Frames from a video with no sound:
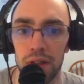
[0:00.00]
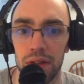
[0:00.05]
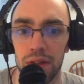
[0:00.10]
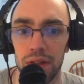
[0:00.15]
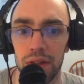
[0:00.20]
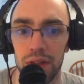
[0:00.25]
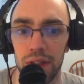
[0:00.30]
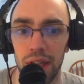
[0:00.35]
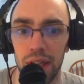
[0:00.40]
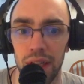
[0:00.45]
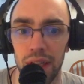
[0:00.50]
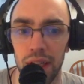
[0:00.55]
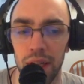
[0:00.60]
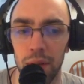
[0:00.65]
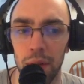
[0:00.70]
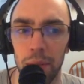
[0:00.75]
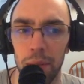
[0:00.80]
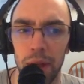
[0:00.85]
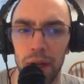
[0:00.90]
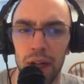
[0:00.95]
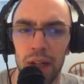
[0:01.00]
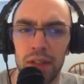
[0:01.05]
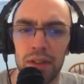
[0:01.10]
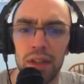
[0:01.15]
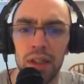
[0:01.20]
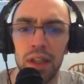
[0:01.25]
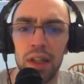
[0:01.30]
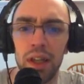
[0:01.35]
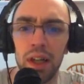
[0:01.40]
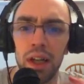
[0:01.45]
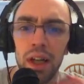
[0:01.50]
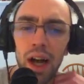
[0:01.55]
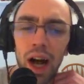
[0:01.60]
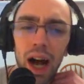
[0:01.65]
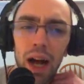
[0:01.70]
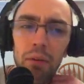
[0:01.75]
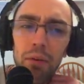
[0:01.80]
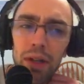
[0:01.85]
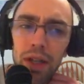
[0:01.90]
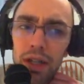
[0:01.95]
I'm just kind of getting my bearings.
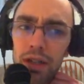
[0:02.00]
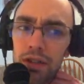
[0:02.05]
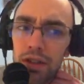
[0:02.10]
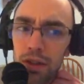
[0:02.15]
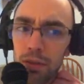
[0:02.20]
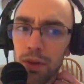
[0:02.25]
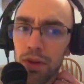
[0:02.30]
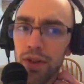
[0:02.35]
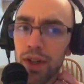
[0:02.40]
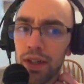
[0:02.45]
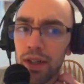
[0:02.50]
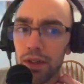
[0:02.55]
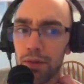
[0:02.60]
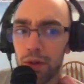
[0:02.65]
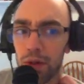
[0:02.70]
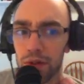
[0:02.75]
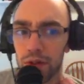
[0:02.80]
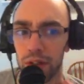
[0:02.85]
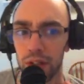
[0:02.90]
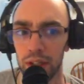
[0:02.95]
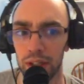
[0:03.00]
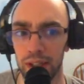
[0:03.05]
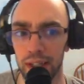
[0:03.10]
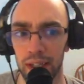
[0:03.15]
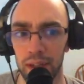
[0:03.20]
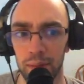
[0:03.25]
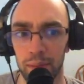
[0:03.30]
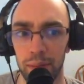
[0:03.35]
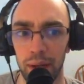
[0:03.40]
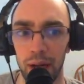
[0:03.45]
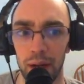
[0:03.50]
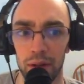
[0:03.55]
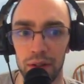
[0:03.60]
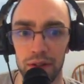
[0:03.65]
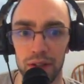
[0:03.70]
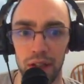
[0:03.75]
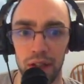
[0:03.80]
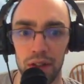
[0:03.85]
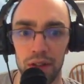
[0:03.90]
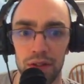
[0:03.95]
I'm really concerned about the fact that drones are going to take power
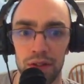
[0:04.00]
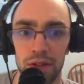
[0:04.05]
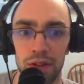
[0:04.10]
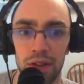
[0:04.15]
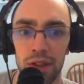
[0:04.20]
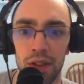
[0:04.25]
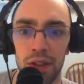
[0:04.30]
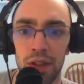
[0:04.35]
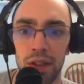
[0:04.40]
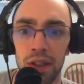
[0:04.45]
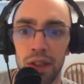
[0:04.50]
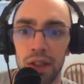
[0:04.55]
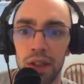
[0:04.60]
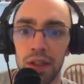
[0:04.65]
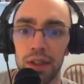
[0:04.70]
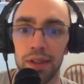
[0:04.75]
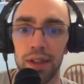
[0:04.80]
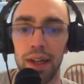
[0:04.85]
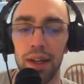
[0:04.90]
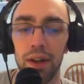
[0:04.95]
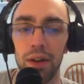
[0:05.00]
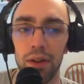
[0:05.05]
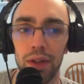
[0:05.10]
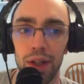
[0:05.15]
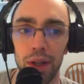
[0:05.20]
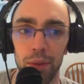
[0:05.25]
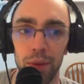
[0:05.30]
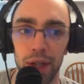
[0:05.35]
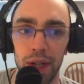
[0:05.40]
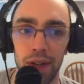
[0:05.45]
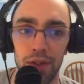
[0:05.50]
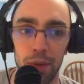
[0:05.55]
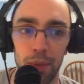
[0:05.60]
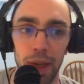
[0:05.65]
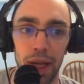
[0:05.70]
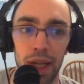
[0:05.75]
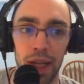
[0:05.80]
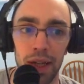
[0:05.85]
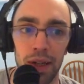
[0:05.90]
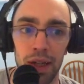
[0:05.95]
cells. Not only are we going to have to
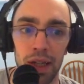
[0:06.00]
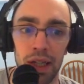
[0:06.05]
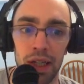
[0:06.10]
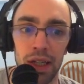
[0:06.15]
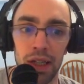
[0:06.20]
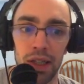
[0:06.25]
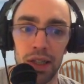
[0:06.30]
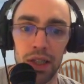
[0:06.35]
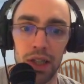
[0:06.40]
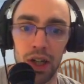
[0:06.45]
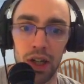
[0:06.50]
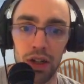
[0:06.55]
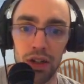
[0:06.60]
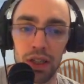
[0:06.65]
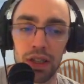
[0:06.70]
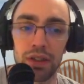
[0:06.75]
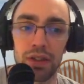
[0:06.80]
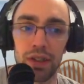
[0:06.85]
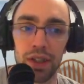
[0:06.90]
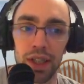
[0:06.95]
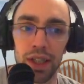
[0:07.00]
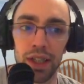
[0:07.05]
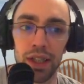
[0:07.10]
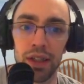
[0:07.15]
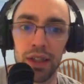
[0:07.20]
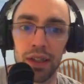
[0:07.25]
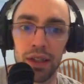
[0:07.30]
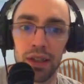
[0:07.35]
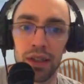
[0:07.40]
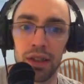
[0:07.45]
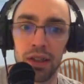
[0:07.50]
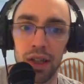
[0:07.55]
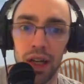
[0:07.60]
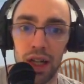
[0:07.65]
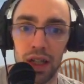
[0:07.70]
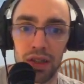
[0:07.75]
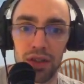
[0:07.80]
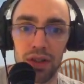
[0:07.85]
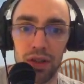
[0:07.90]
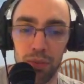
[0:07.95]
pay currency,
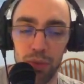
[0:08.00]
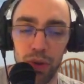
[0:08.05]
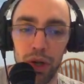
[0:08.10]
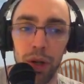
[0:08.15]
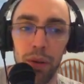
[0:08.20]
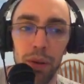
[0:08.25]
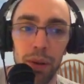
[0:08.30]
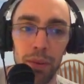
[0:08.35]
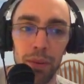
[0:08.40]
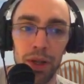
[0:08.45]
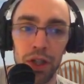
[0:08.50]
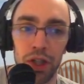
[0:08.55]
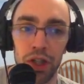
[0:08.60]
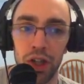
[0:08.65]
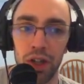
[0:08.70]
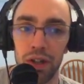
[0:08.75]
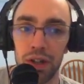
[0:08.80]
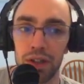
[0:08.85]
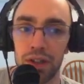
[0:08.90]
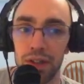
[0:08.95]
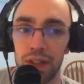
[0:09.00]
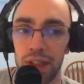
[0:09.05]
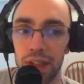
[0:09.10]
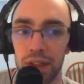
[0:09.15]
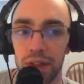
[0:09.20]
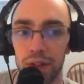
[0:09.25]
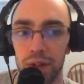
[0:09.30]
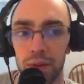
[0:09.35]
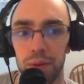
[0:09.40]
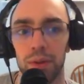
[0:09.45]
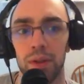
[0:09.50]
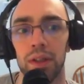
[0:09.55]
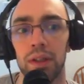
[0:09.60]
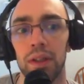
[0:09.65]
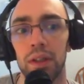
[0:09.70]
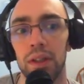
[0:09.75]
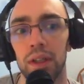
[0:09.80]
like premium-ish currency, to